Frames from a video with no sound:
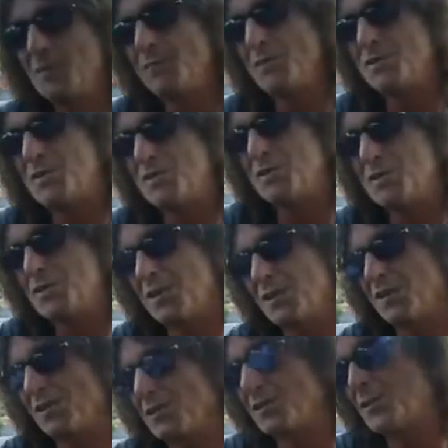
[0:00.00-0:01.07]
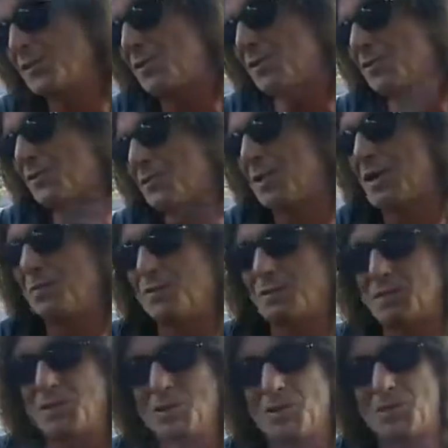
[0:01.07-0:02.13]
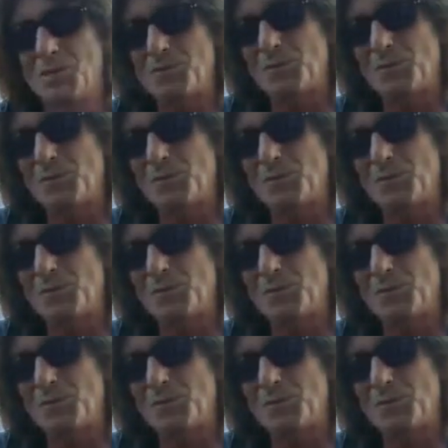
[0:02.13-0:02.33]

most of it's telling the truth about political